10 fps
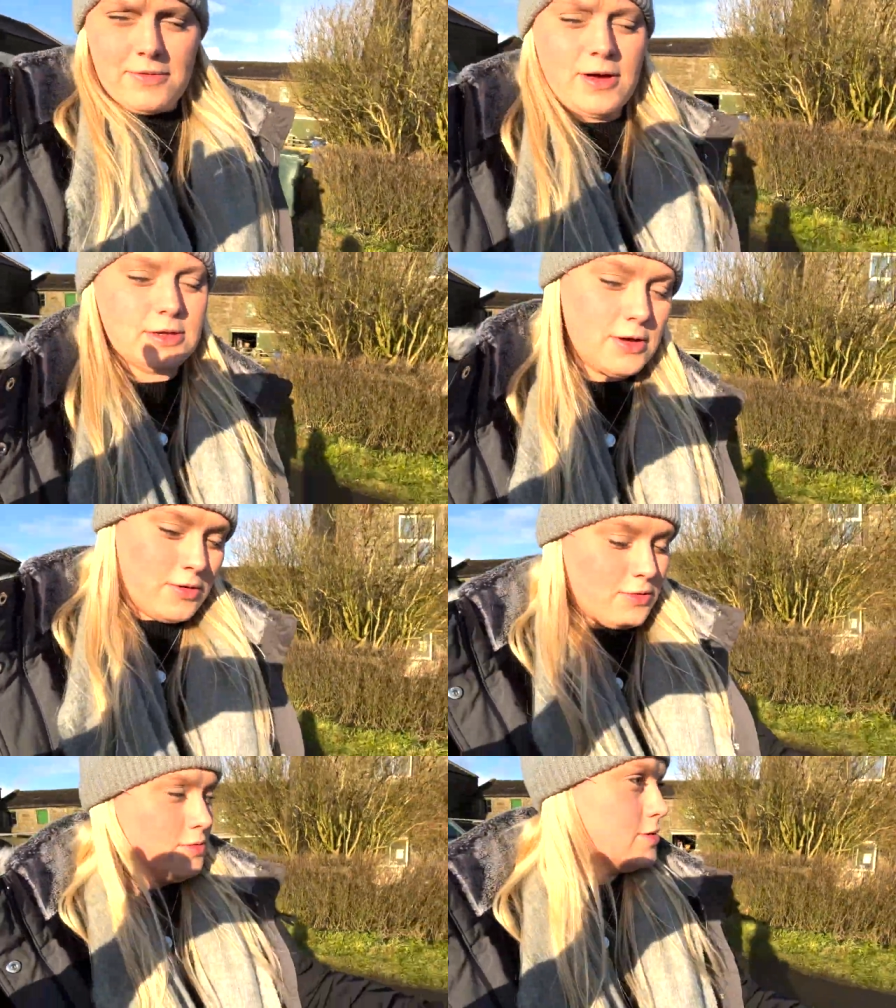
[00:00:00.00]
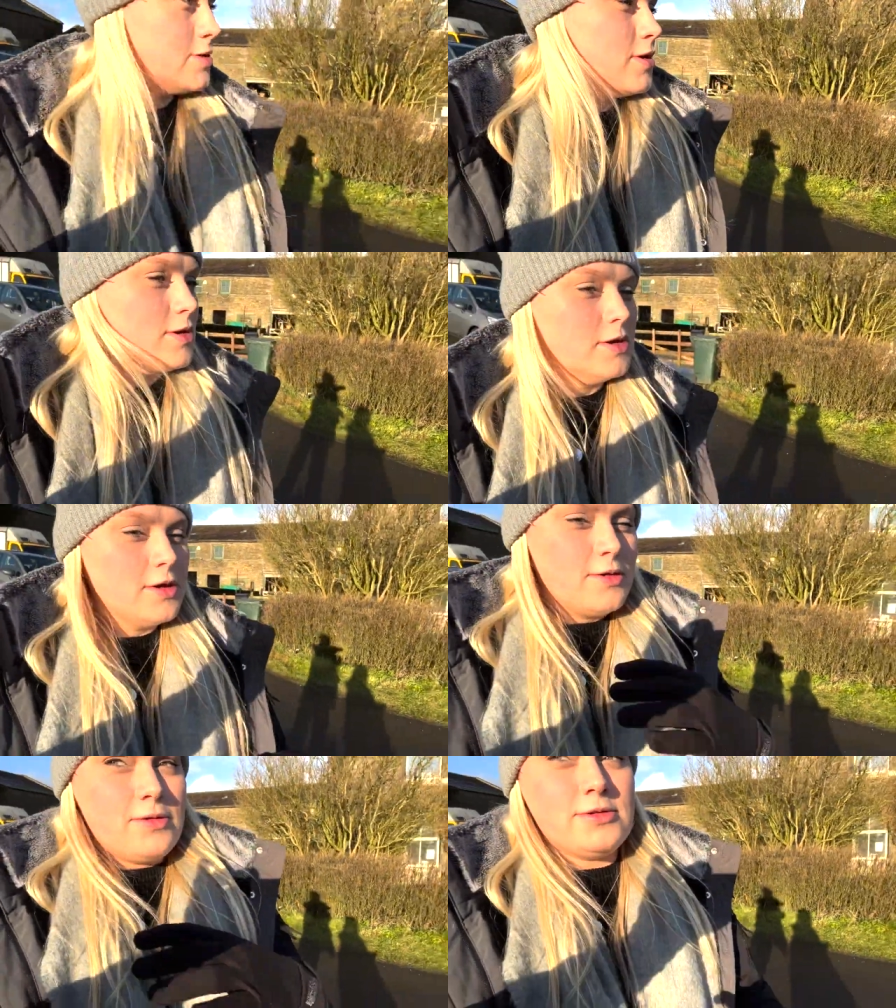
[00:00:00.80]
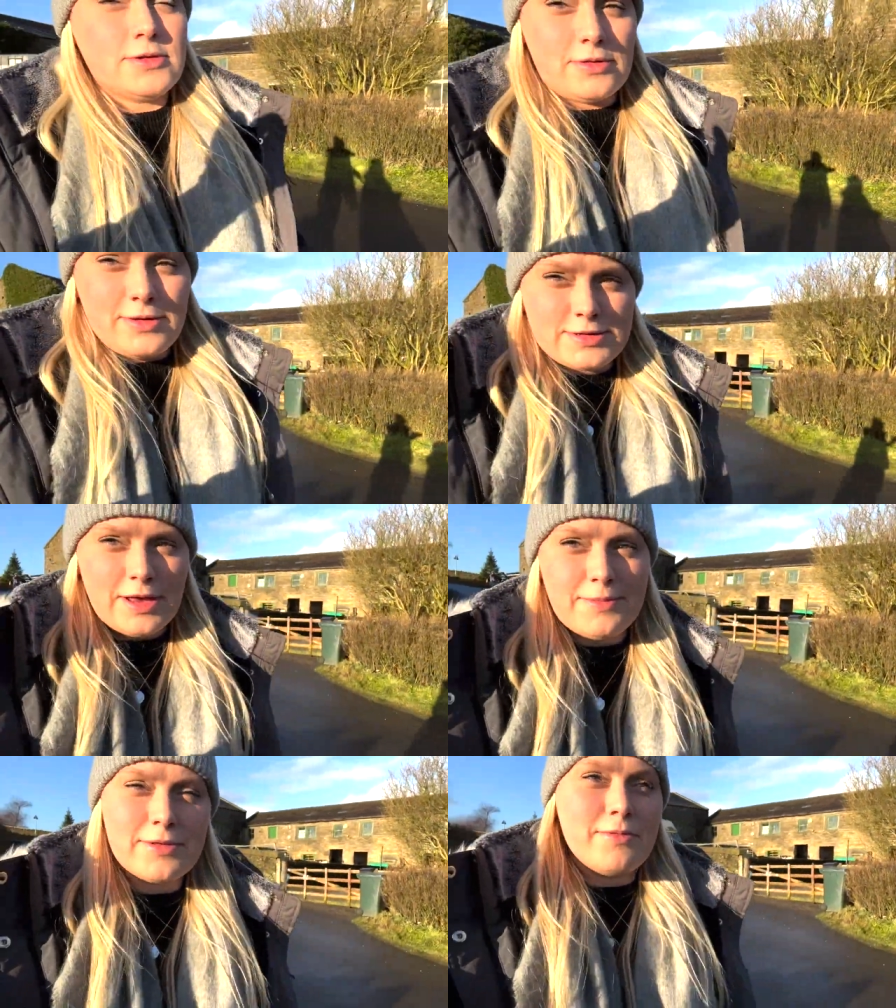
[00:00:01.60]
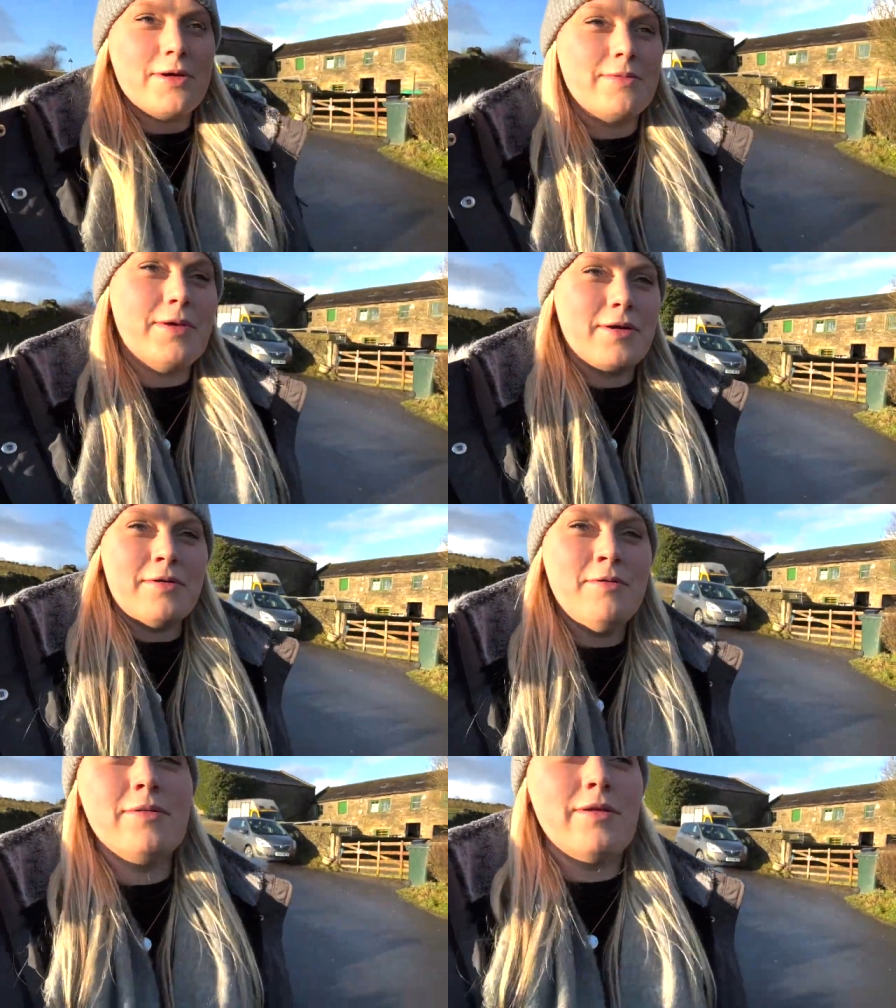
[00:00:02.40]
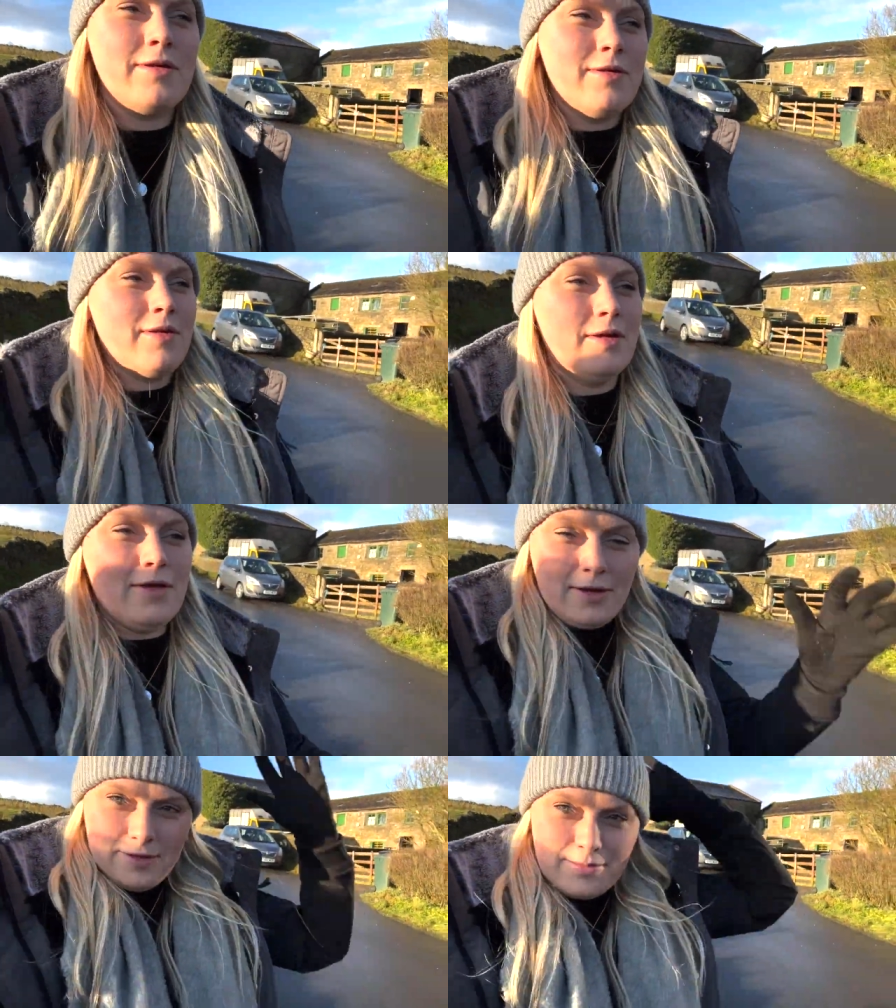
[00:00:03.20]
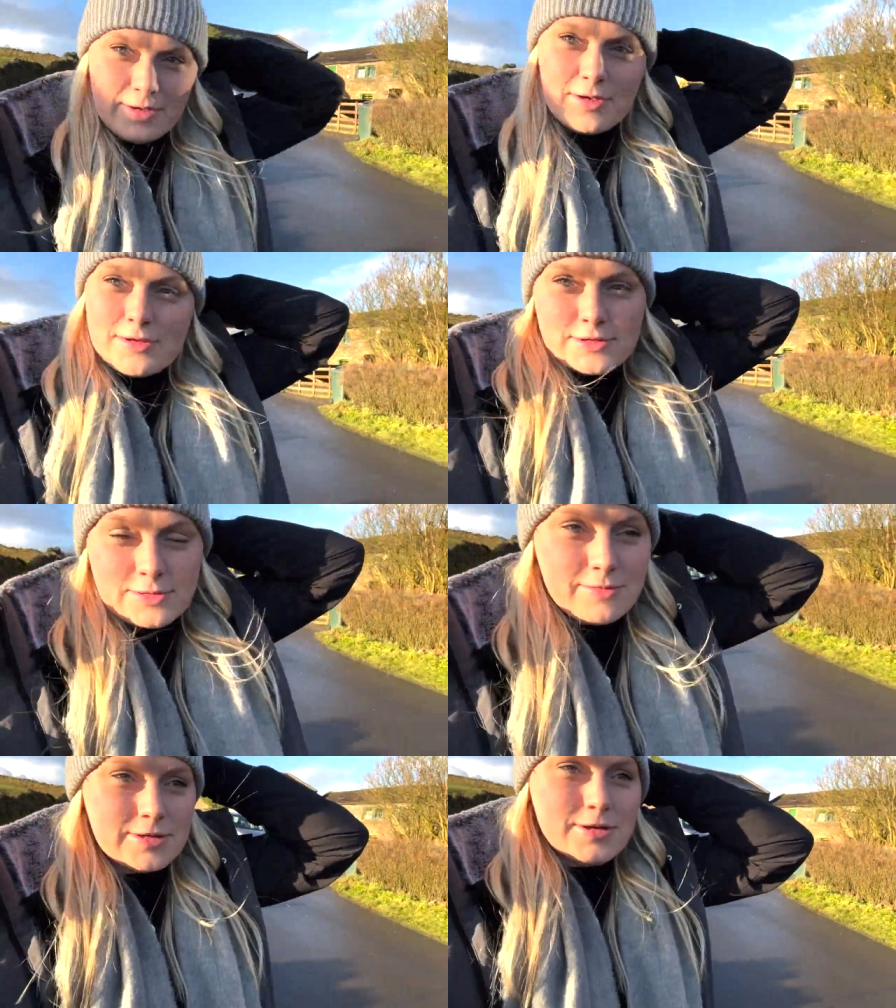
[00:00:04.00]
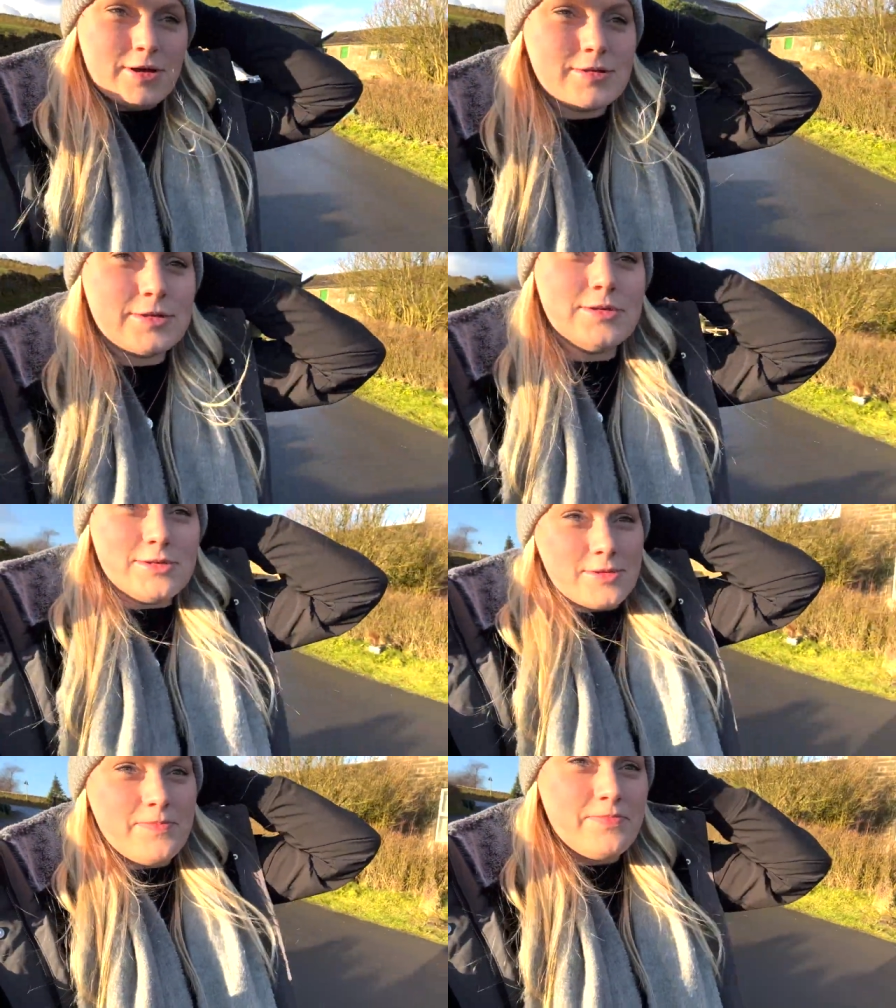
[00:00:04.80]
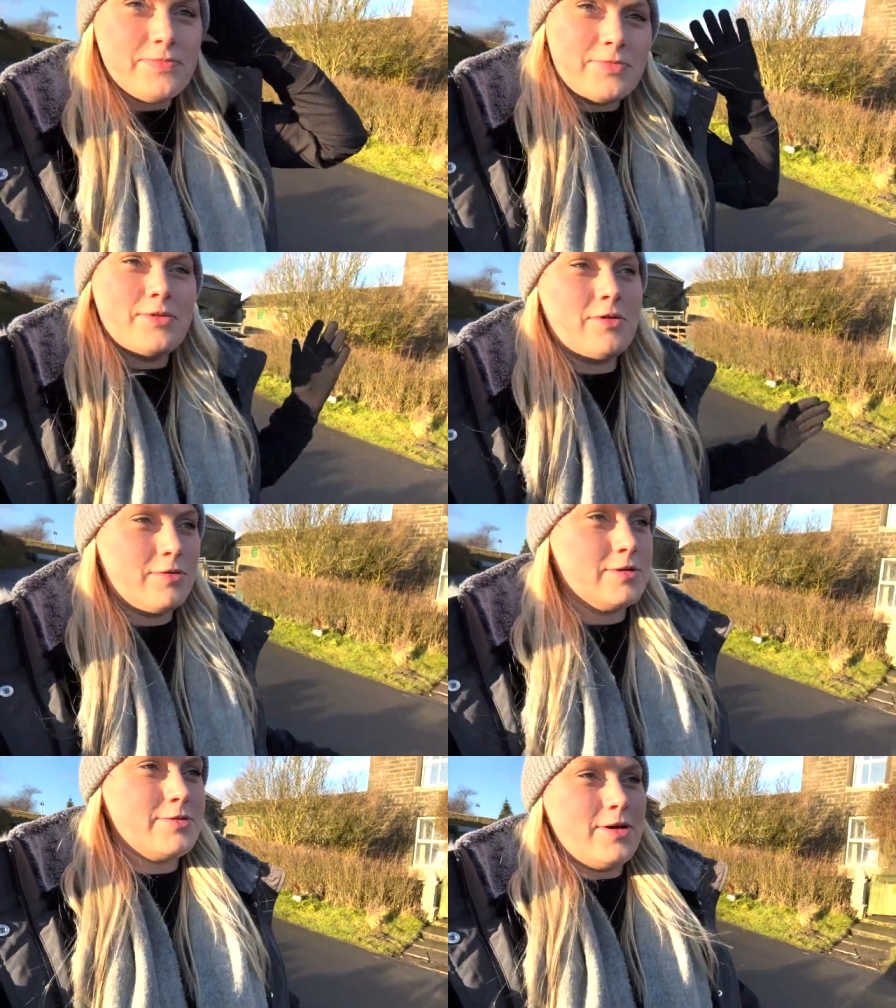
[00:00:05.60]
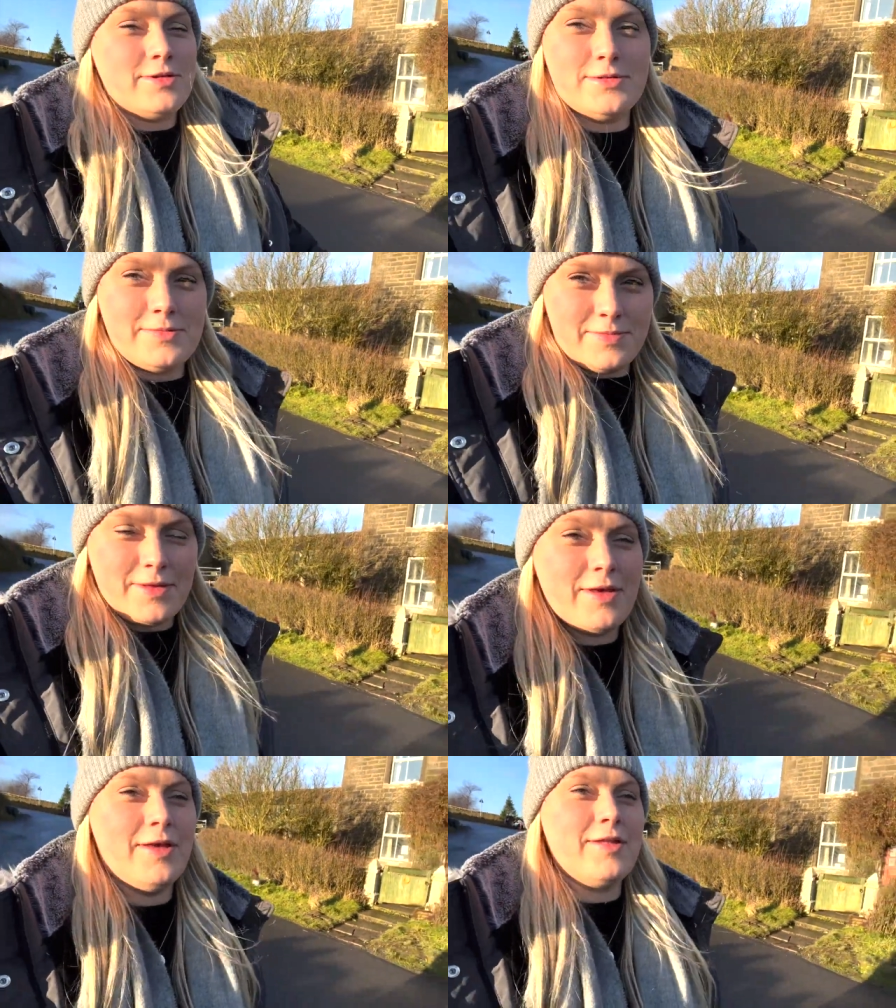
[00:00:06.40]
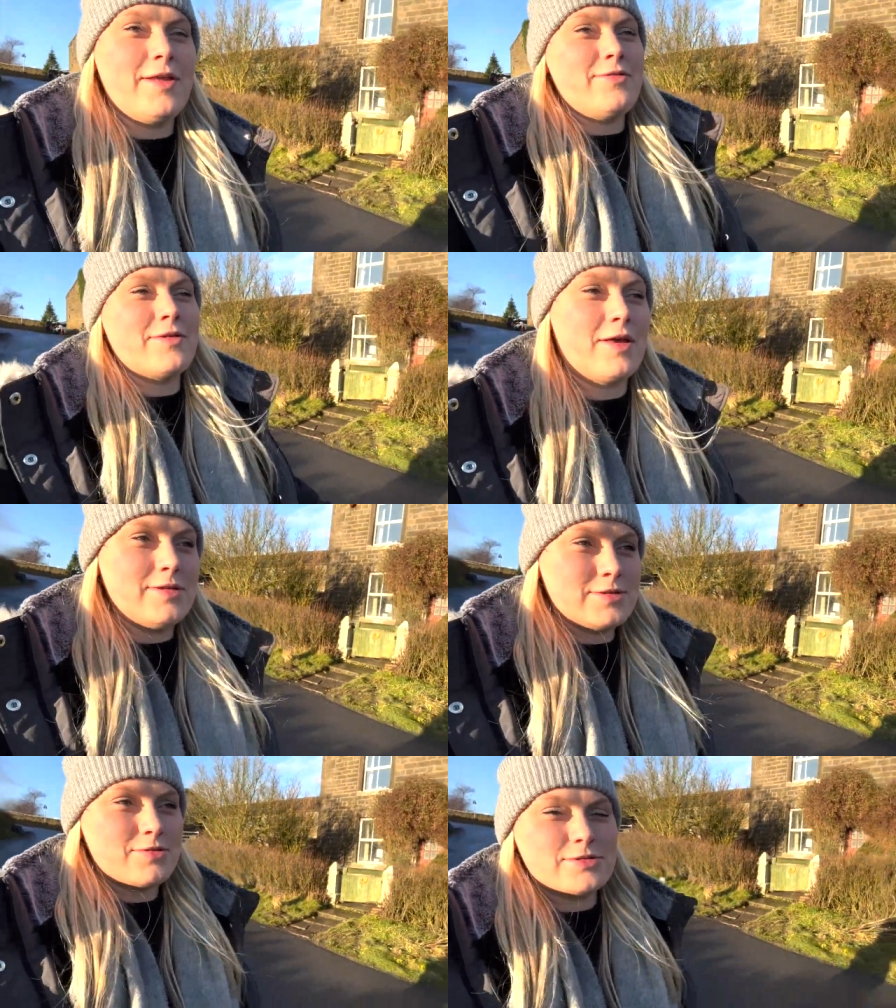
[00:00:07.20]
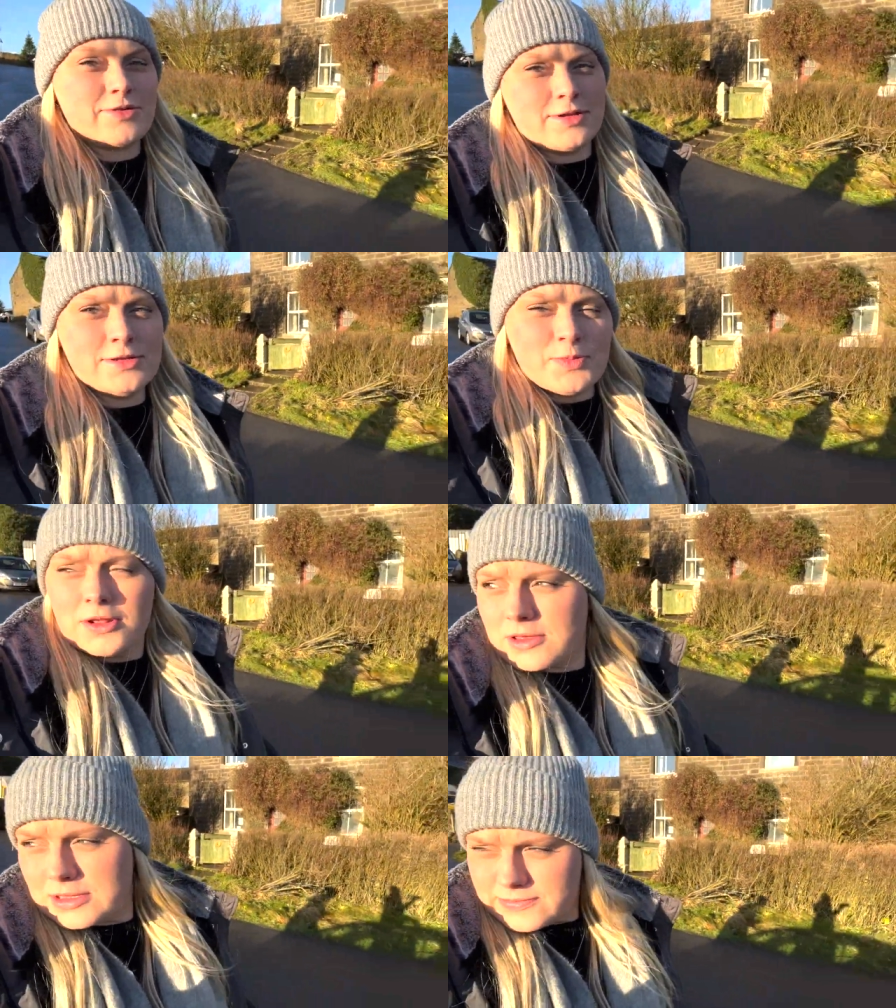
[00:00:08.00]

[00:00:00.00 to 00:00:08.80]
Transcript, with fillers: ride her horse. we just got to accept that we're going to be cold because we're dancers, not horse riders. Nothing against horse riders, but look at this